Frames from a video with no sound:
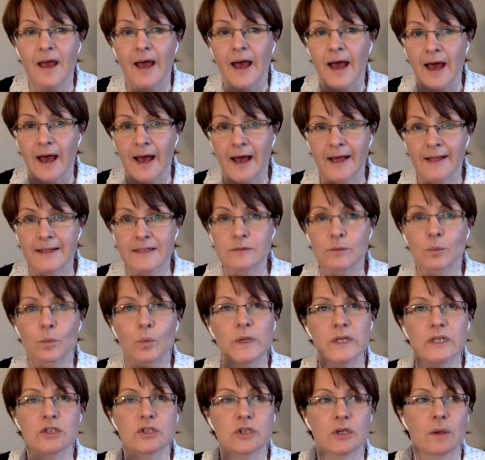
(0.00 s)
And
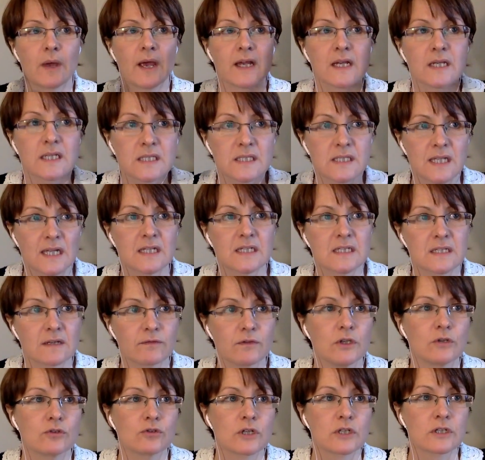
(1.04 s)
we do extensive
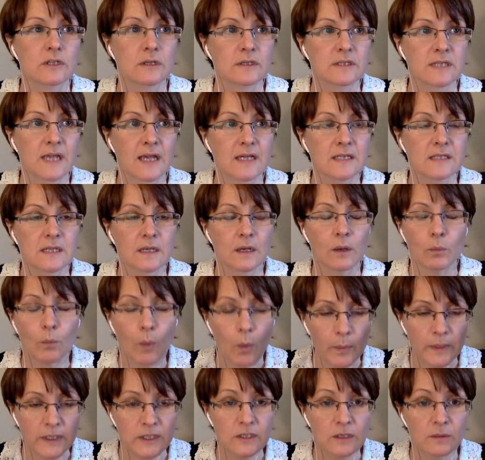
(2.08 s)
nutritional testing. And
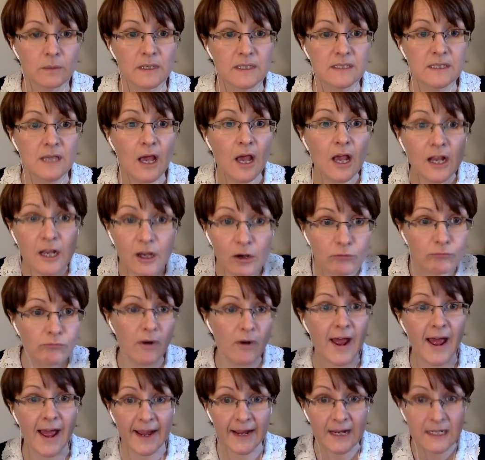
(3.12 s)
what we do is
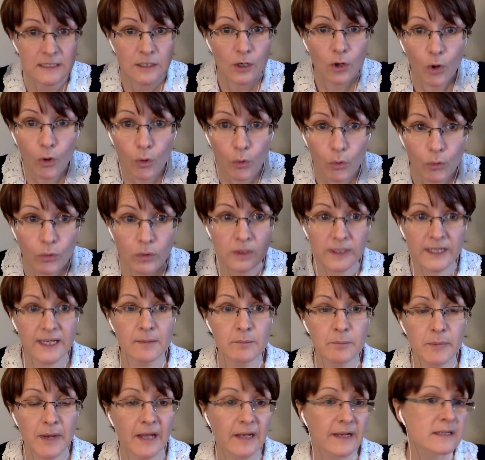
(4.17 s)
correct all the
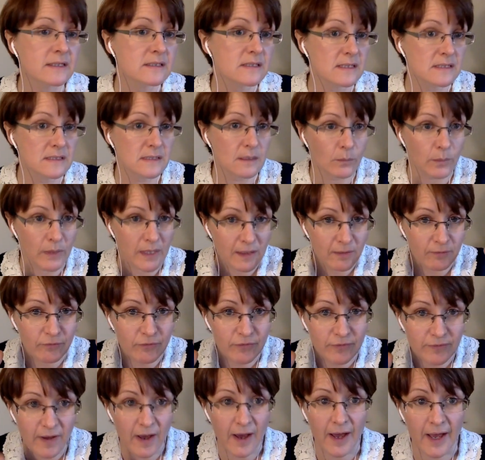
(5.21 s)
imbalances that we can
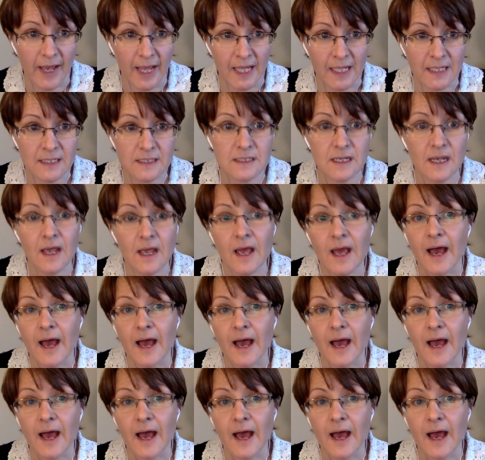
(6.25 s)
find.